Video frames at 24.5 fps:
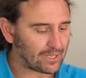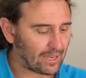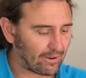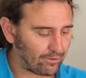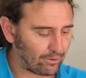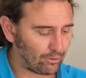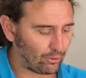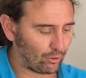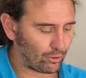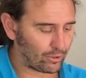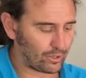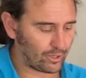have a
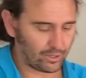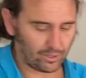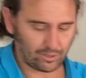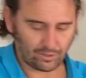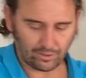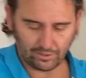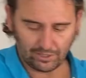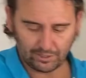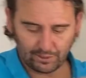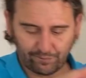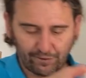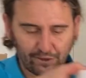look.
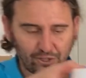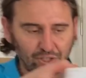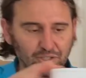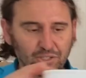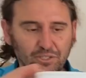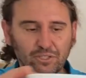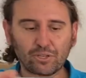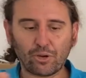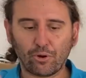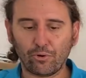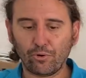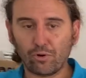This fish is
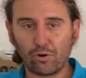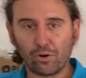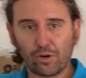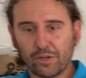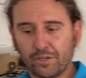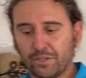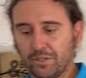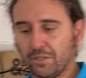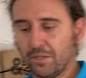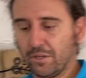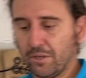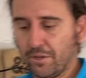so
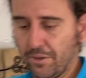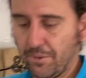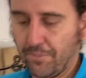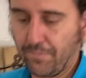nice.